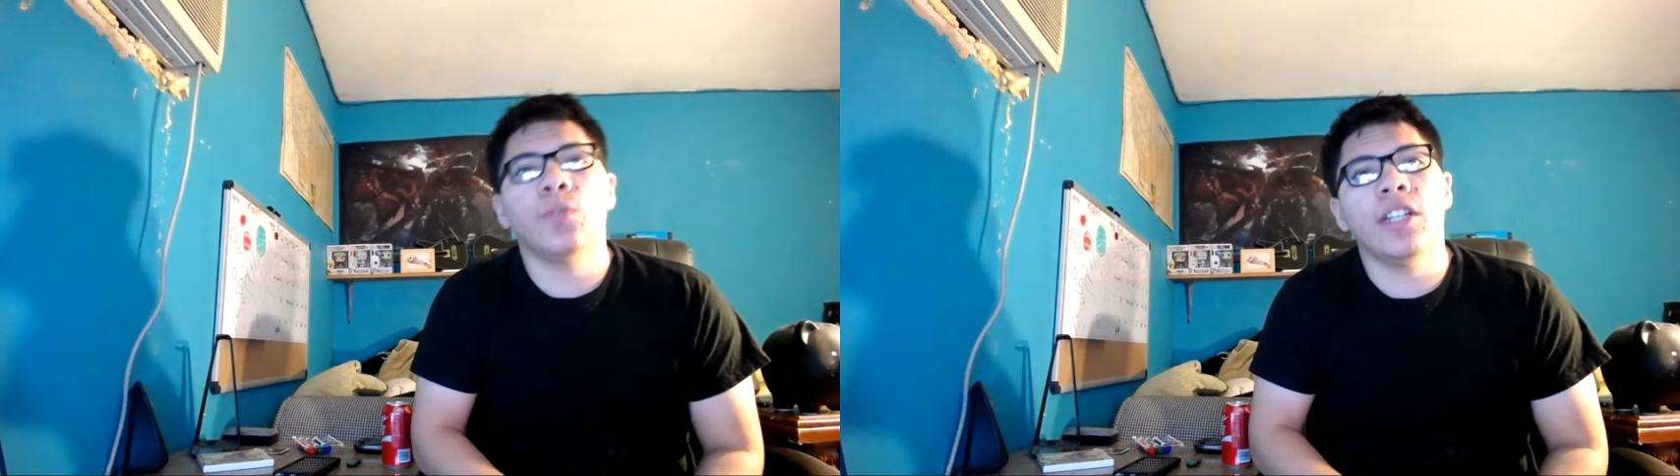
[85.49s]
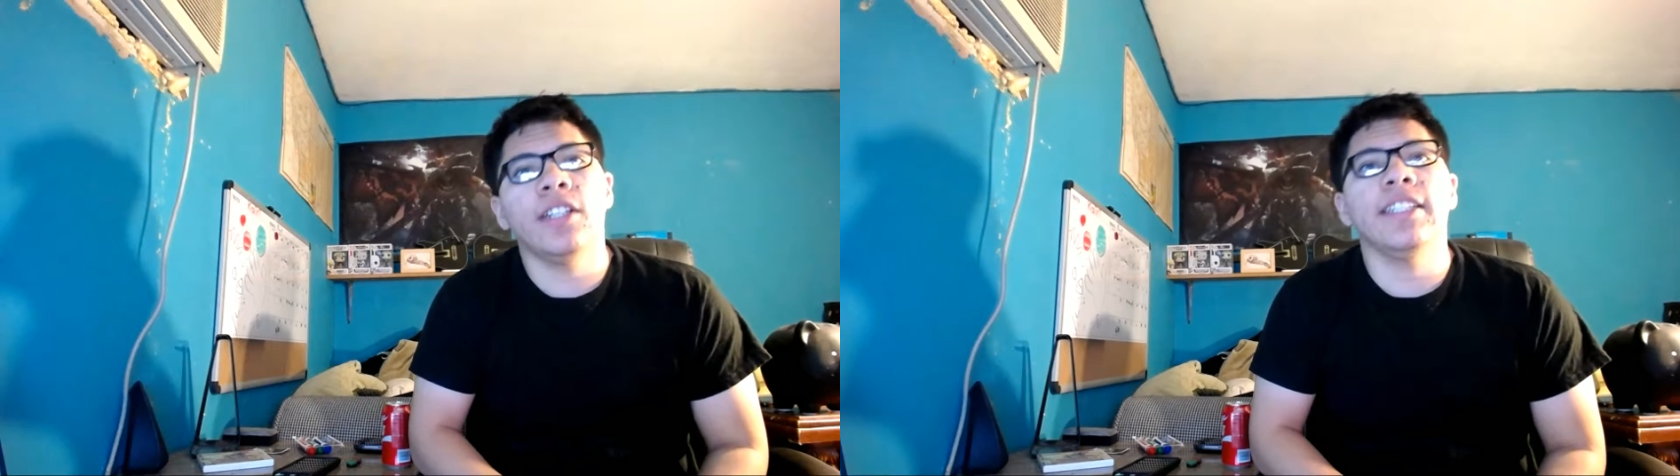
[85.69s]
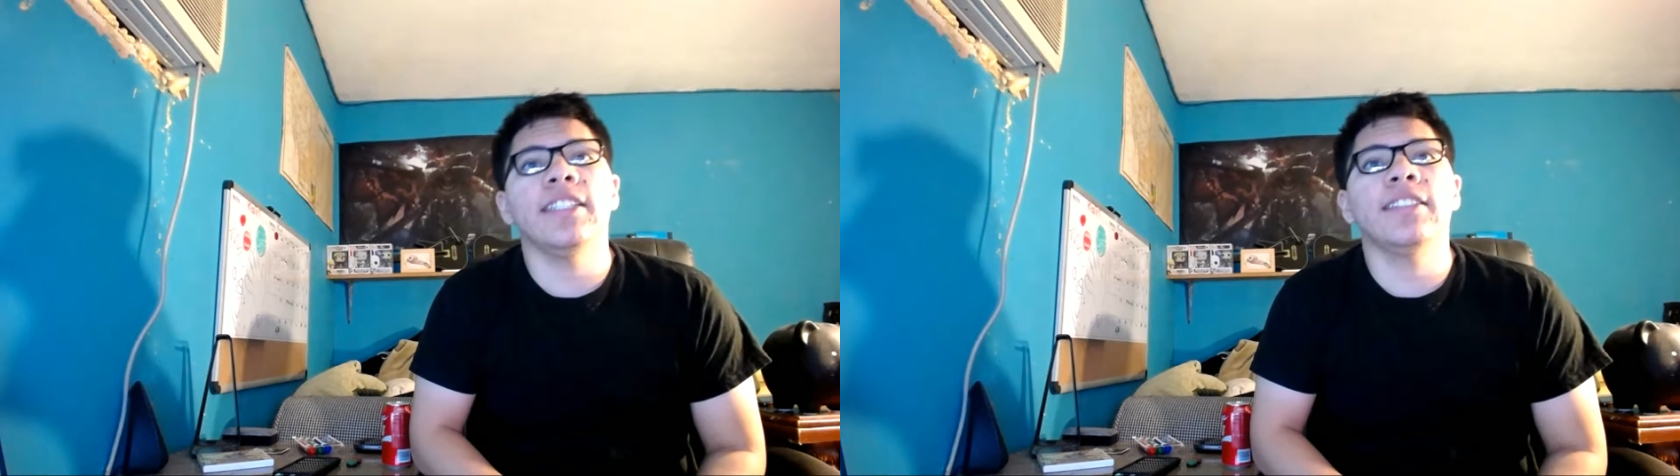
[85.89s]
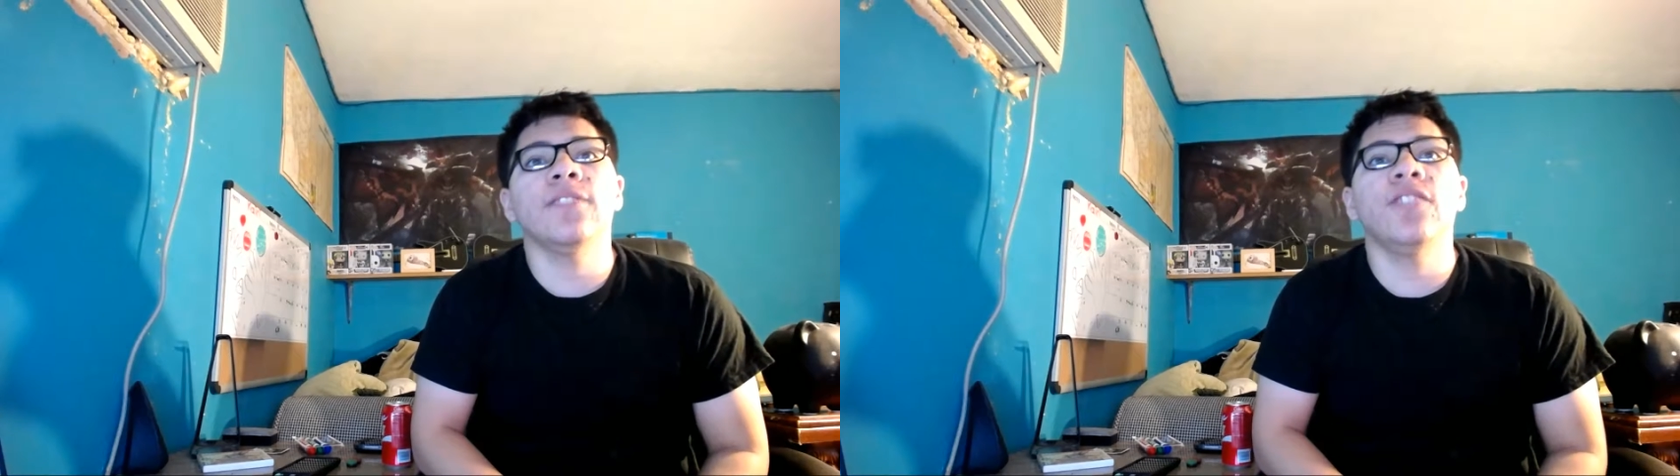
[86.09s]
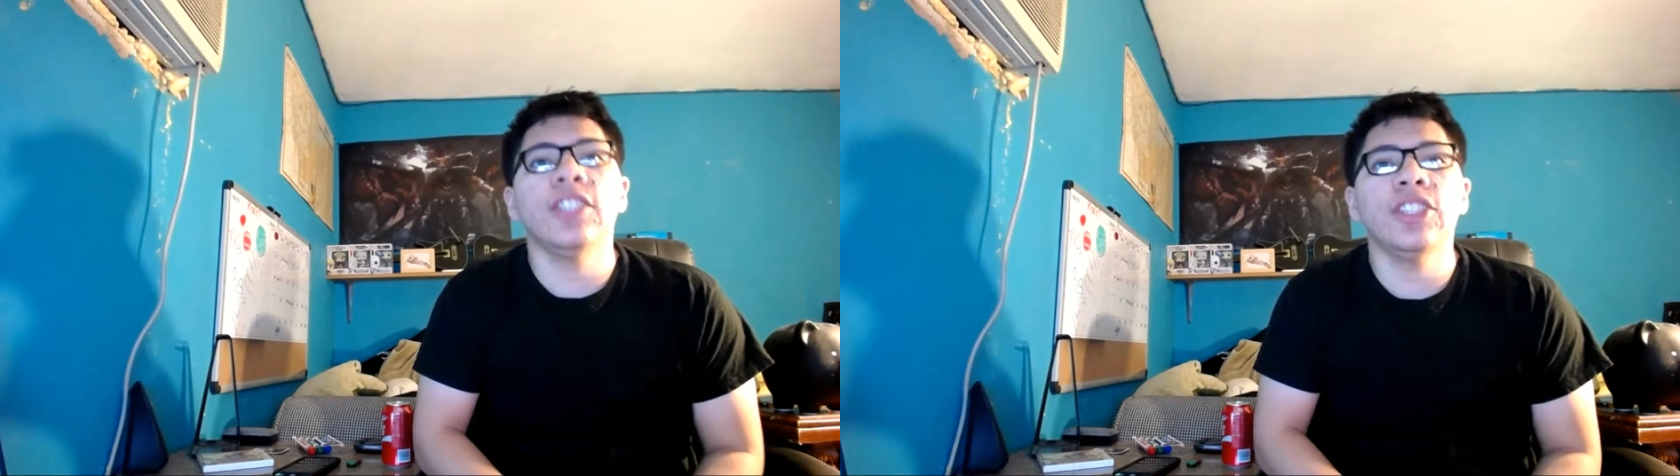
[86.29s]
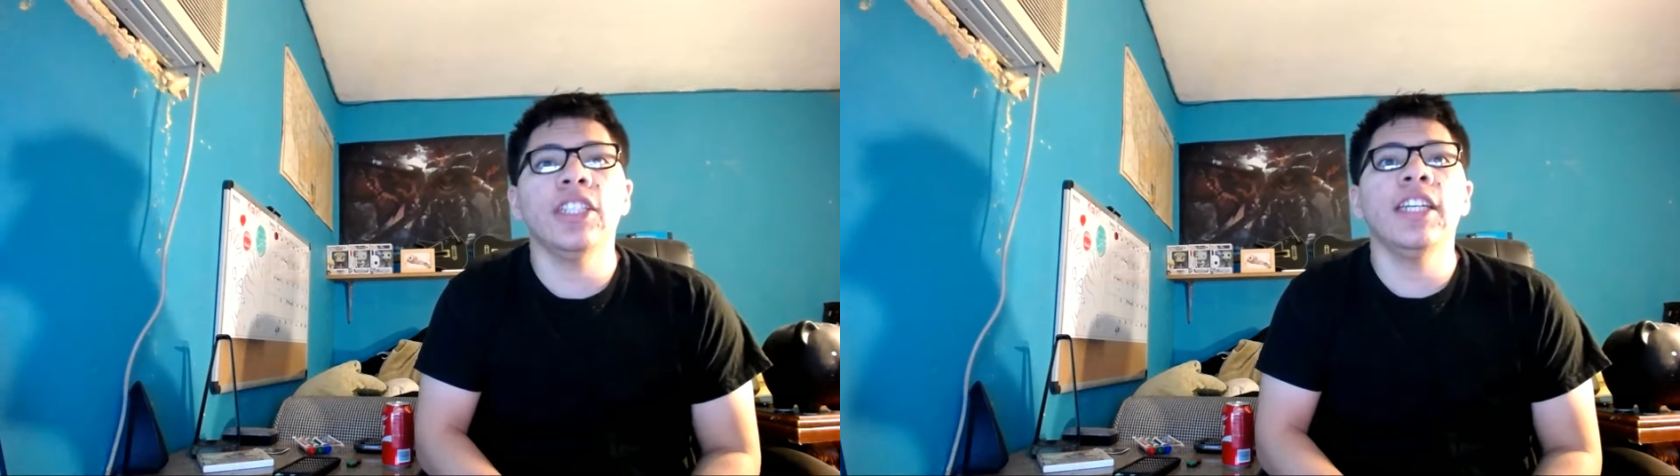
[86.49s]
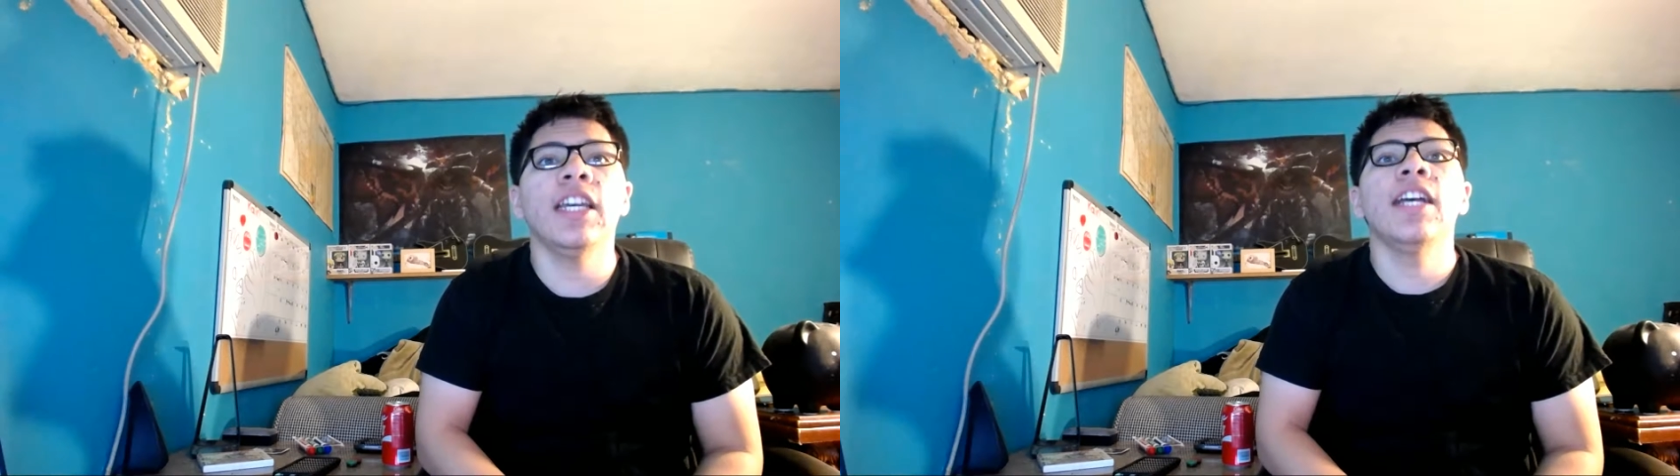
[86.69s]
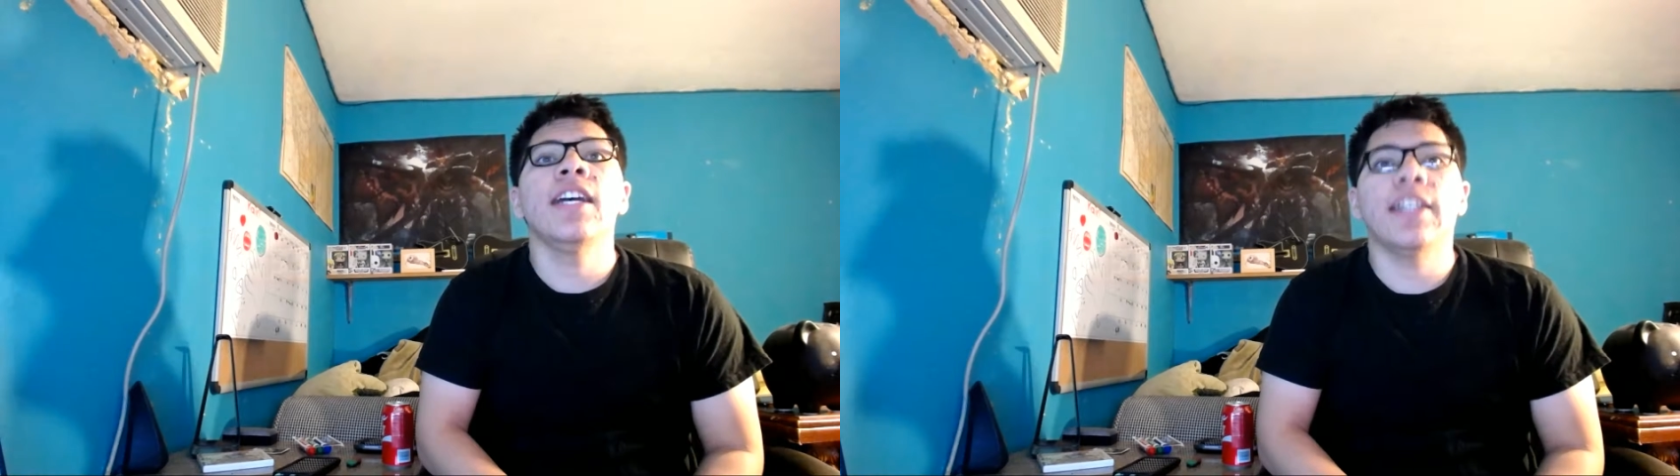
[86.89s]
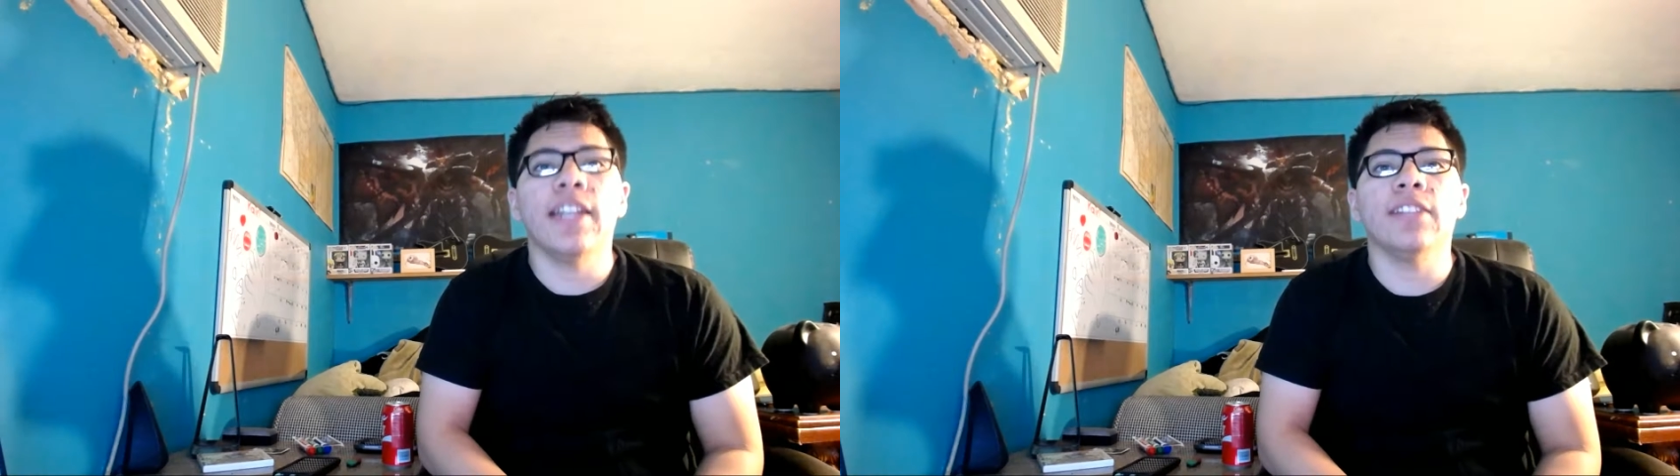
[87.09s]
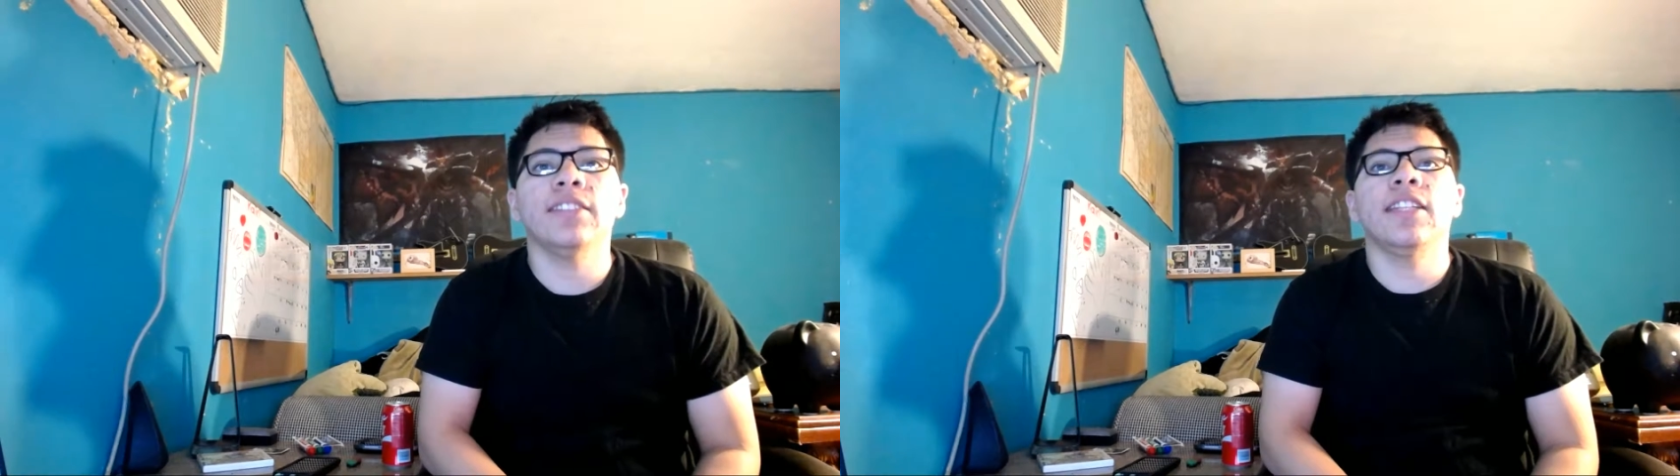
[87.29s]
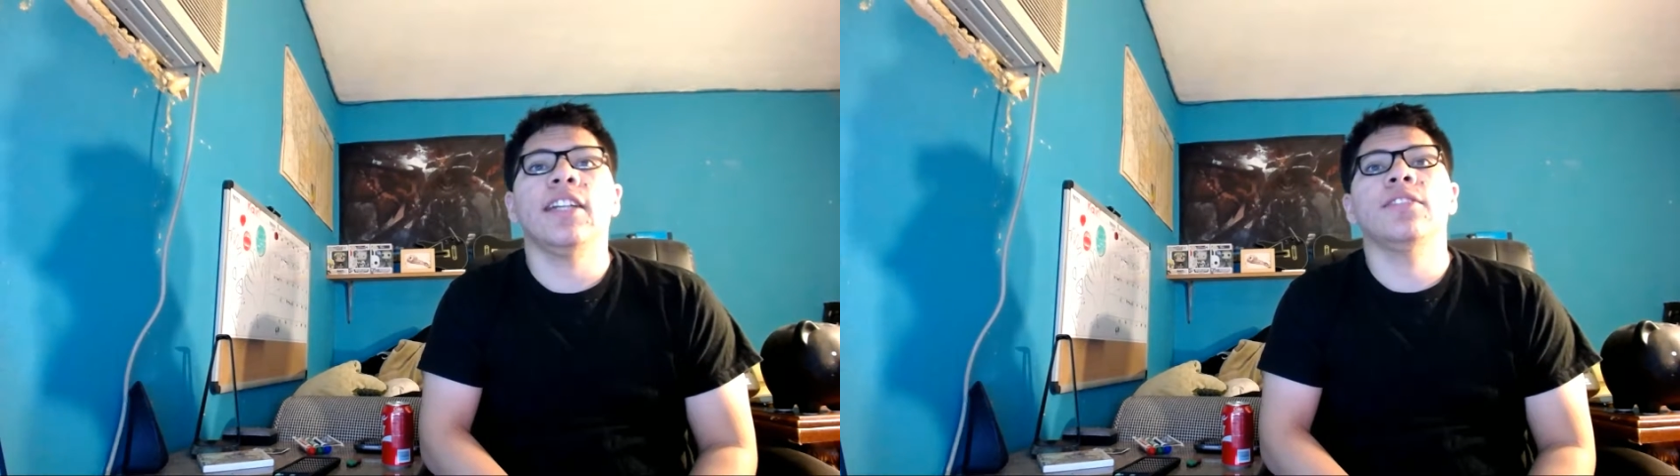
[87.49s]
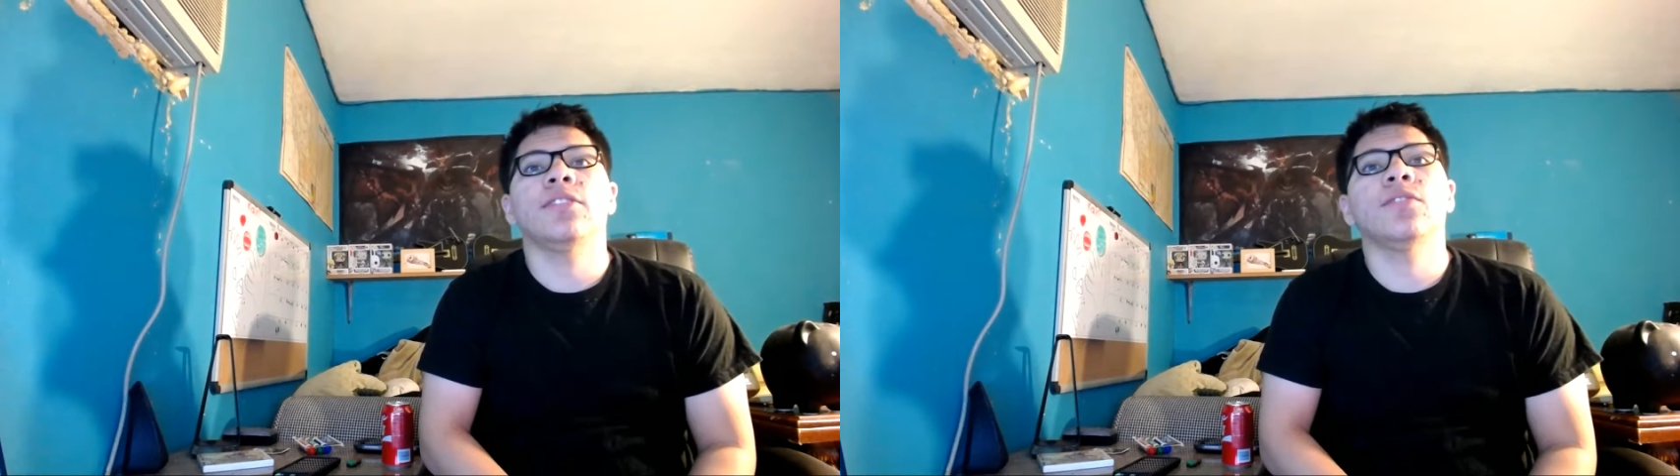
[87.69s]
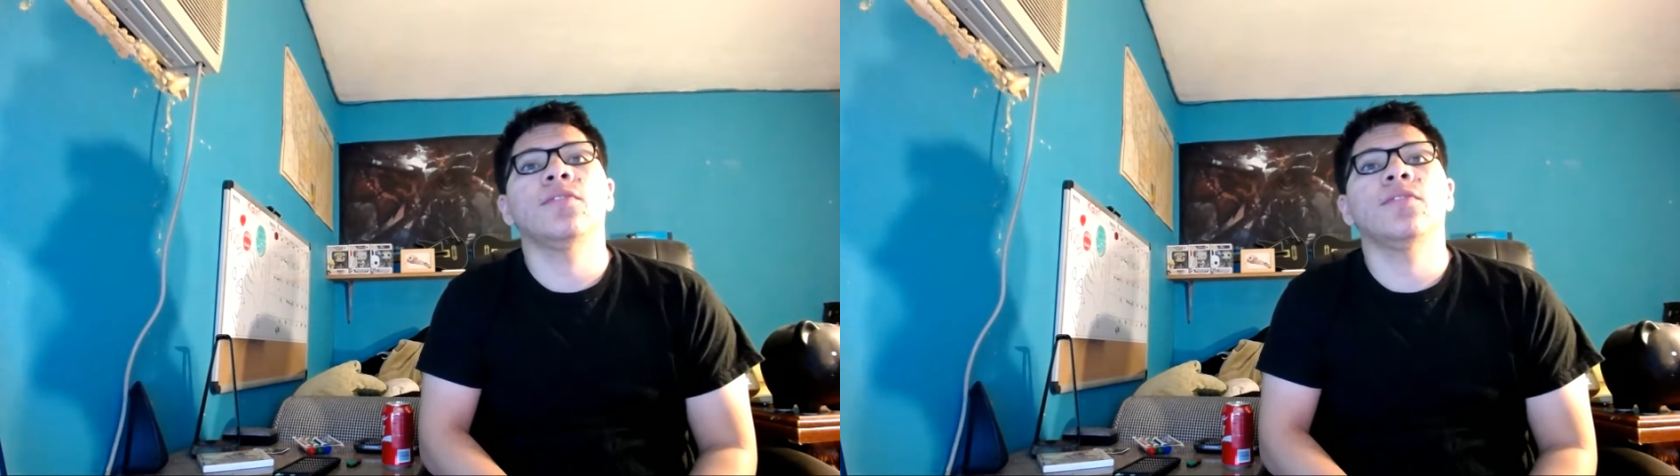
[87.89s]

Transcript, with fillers: Square Enix officially announced that